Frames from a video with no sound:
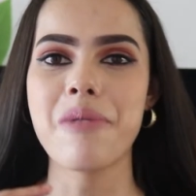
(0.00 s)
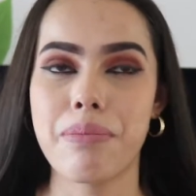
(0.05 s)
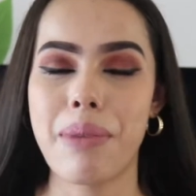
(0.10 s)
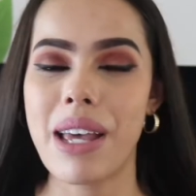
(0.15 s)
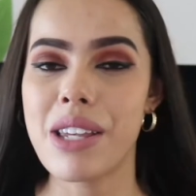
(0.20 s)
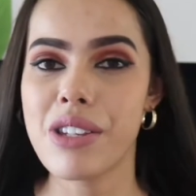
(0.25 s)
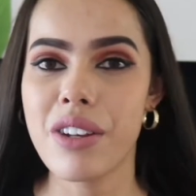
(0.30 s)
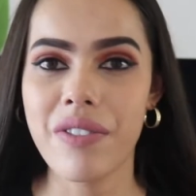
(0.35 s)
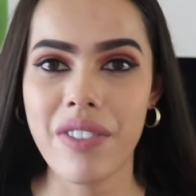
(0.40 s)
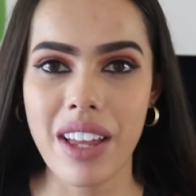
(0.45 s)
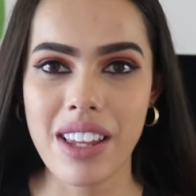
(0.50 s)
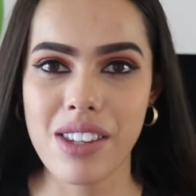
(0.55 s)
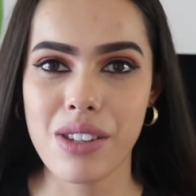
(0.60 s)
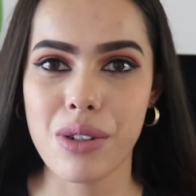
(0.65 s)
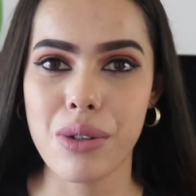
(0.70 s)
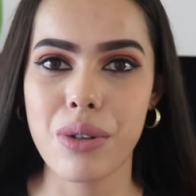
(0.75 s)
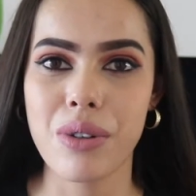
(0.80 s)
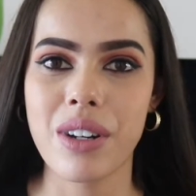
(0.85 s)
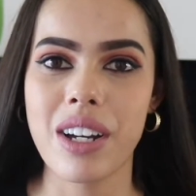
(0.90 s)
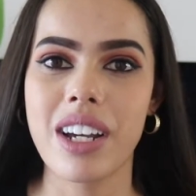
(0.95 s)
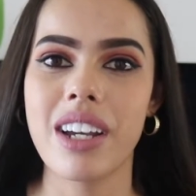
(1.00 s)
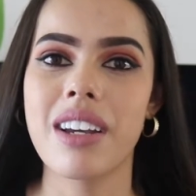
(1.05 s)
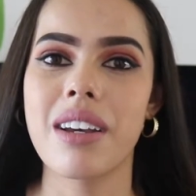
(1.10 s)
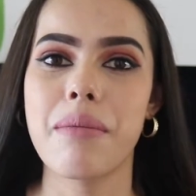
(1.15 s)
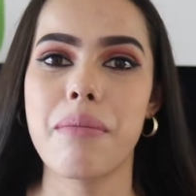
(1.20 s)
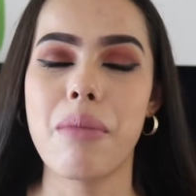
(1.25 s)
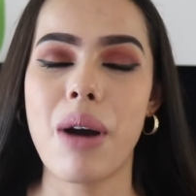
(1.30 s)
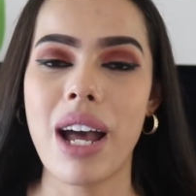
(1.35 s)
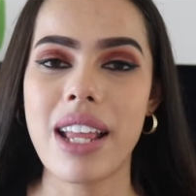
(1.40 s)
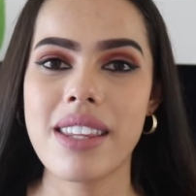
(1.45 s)
Based off that story,
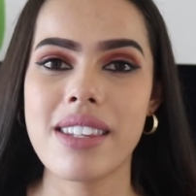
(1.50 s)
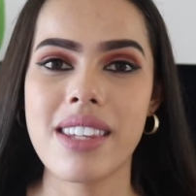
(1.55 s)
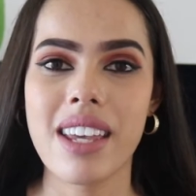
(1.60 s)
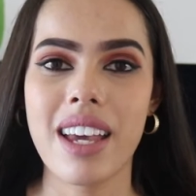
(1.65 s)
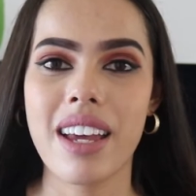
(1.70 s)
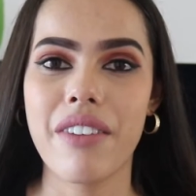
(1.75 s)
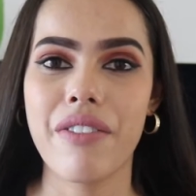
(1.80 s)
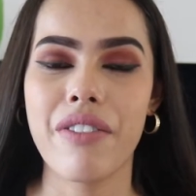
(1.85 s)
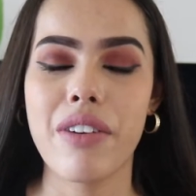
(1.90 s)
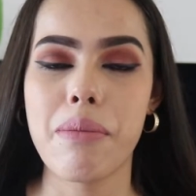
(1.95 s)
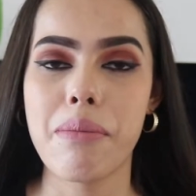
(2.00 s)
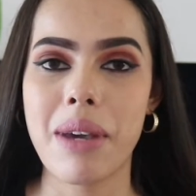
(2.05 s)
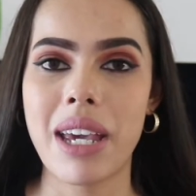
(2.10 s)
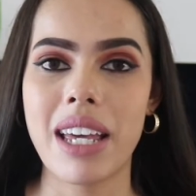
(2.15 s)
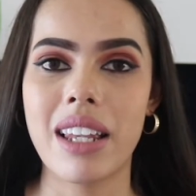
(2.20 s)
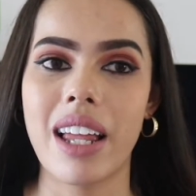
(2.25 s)
mindset for me,